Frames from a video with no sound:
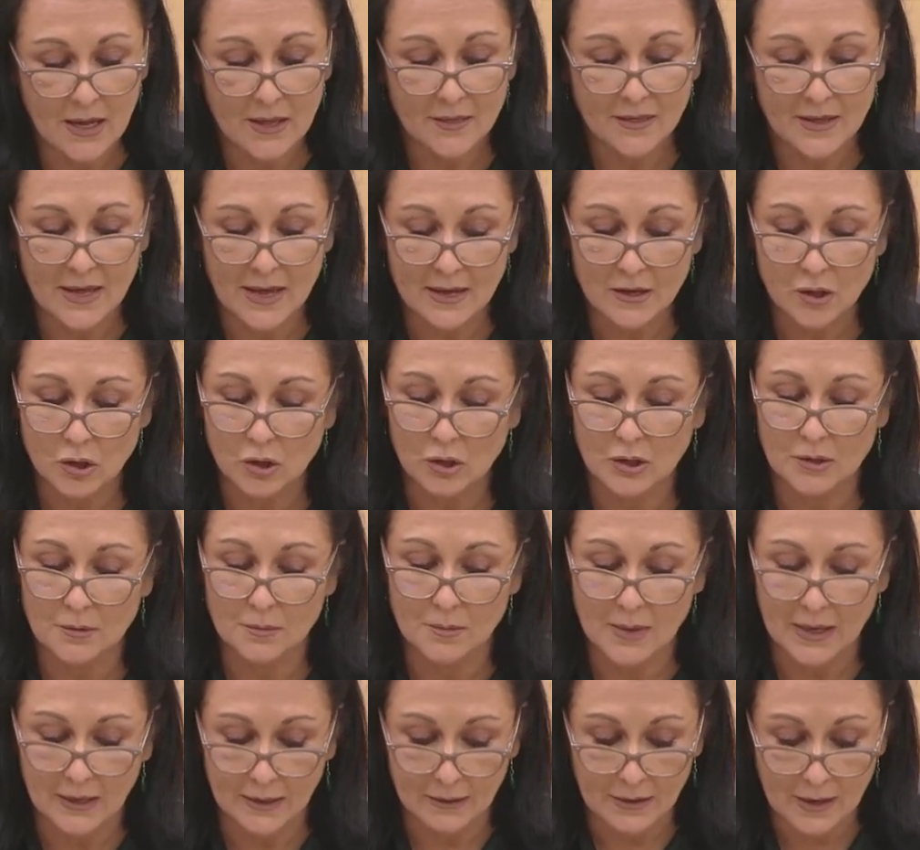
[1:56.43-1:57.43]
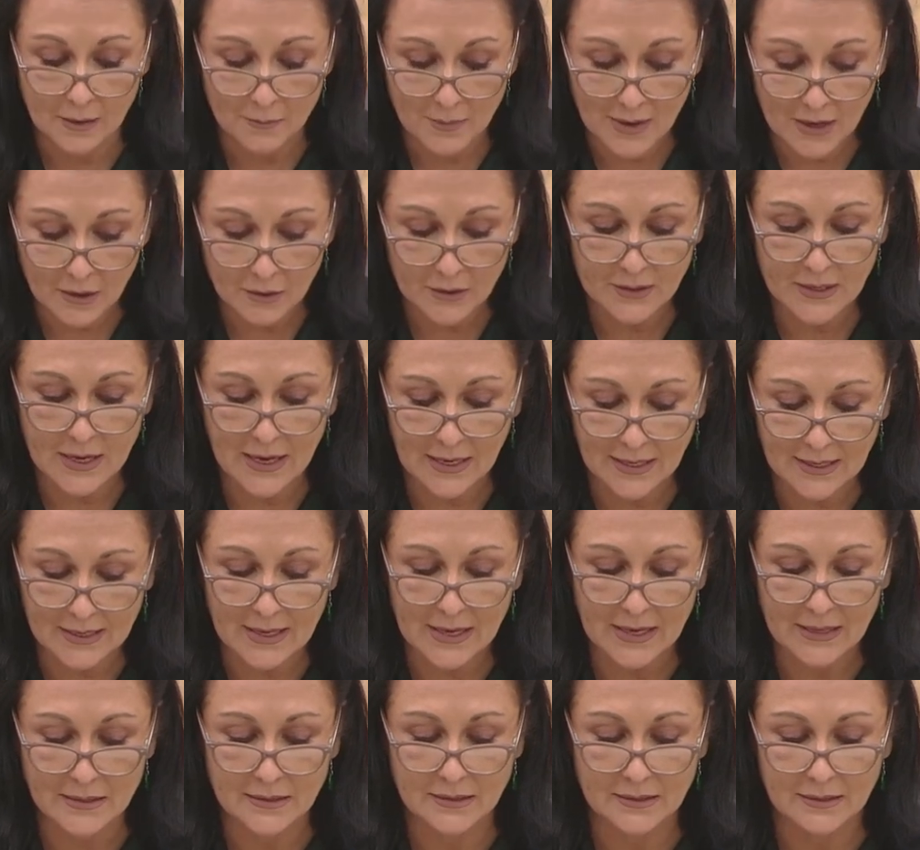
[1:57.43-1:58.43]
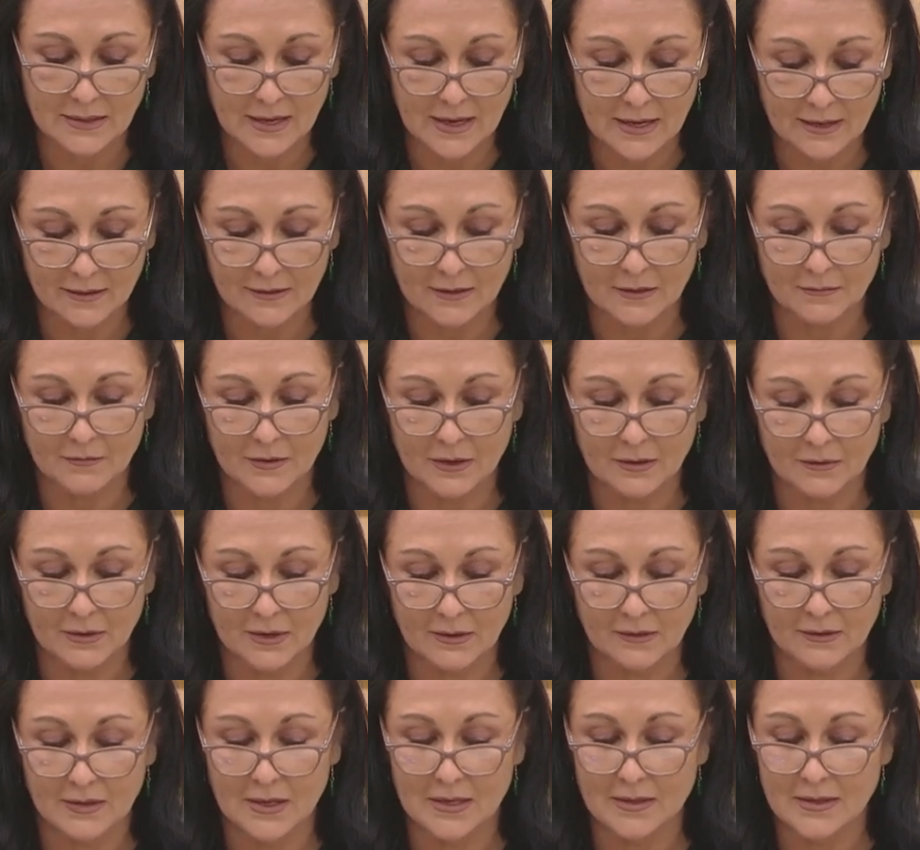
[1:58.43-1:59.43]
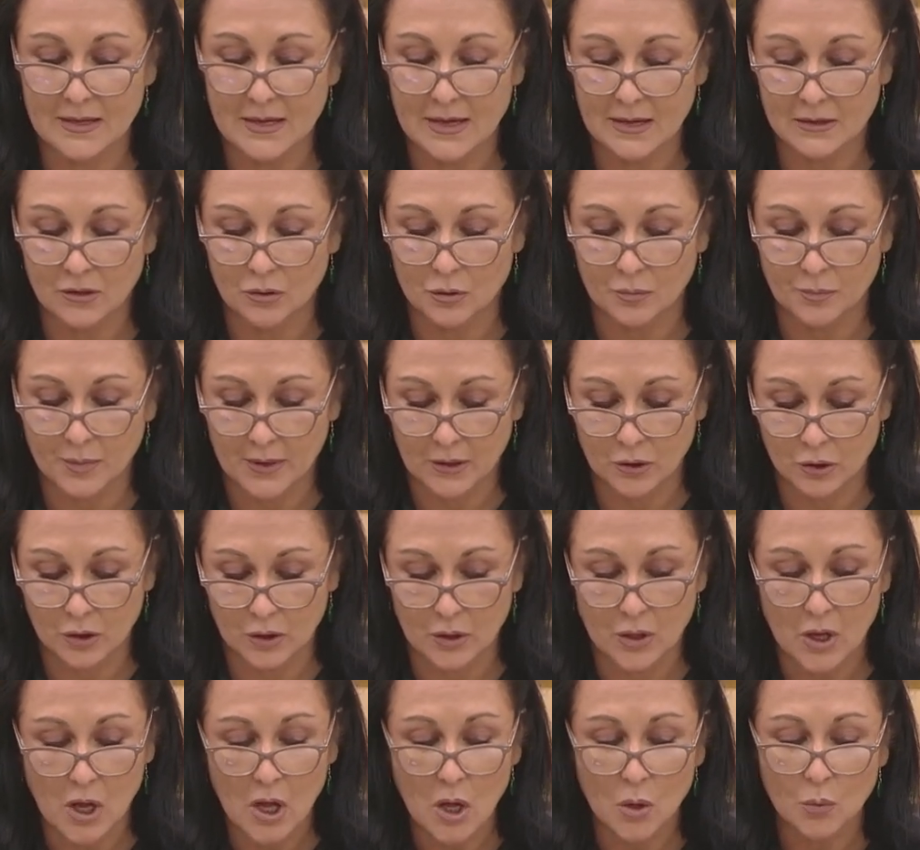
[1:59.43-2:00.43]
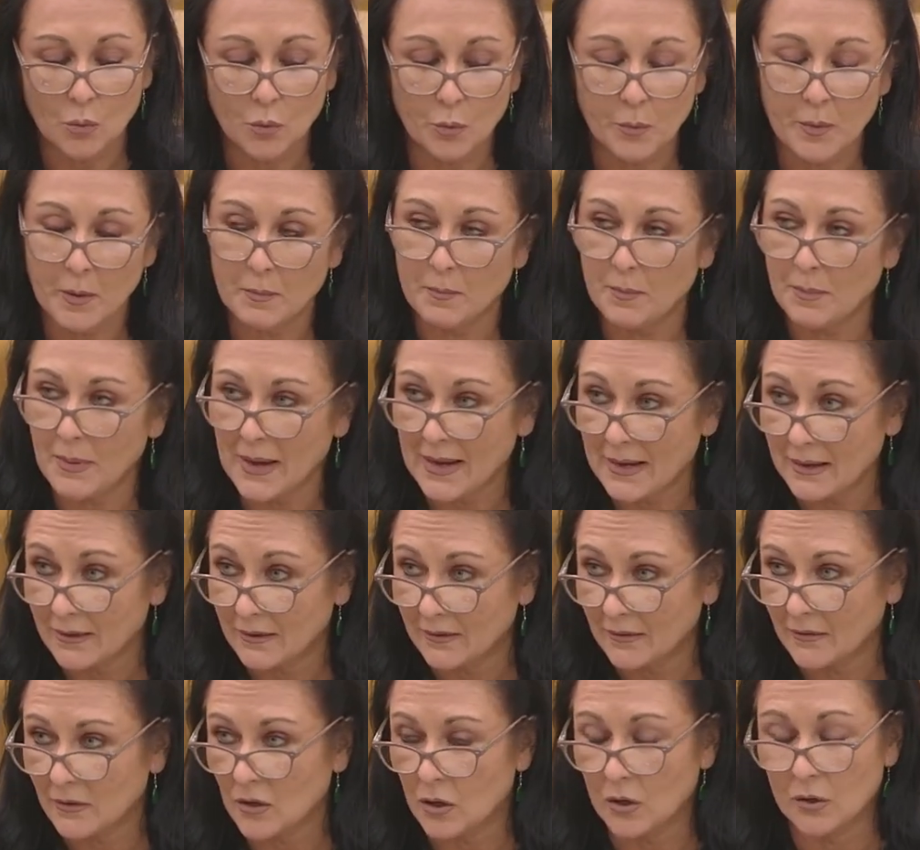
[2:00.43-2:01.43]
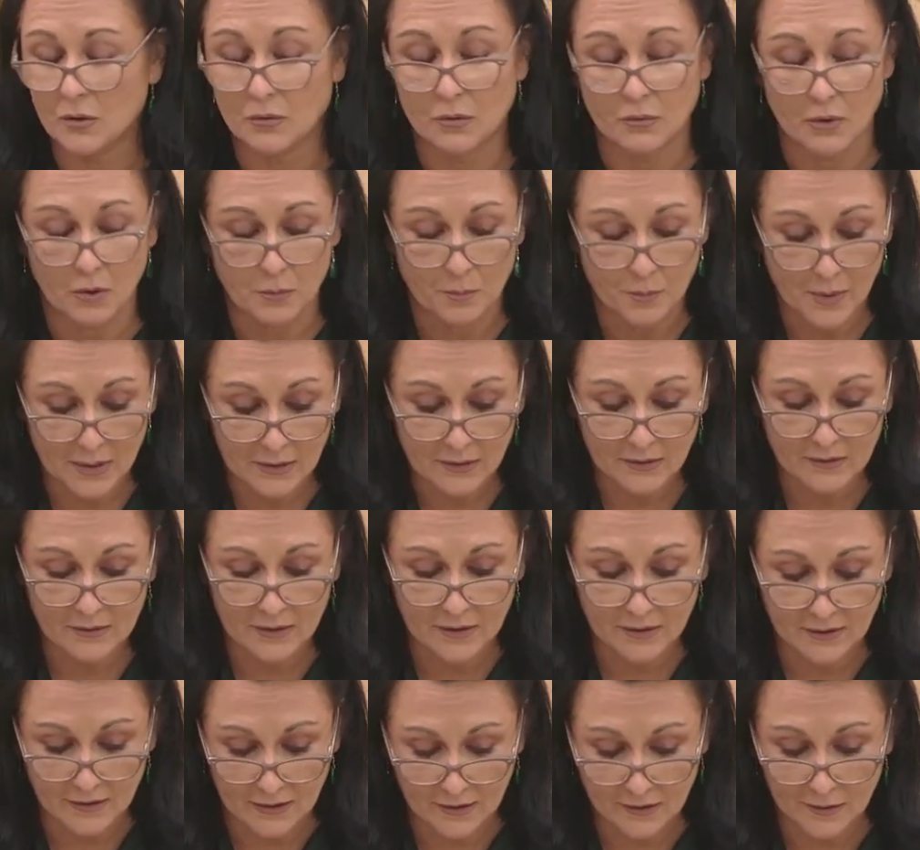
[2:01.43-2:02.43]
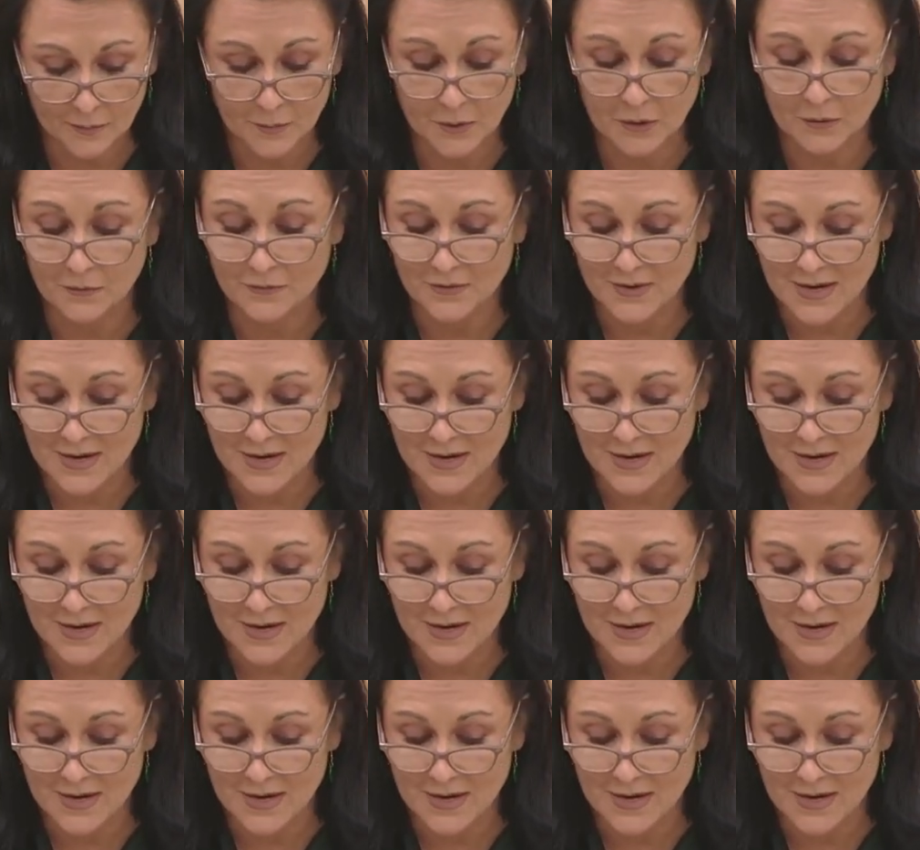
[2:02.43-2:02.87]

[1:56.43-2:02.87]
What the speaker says: The actual amount allocated to SFRS in the annual budget will be based on a robust assessment of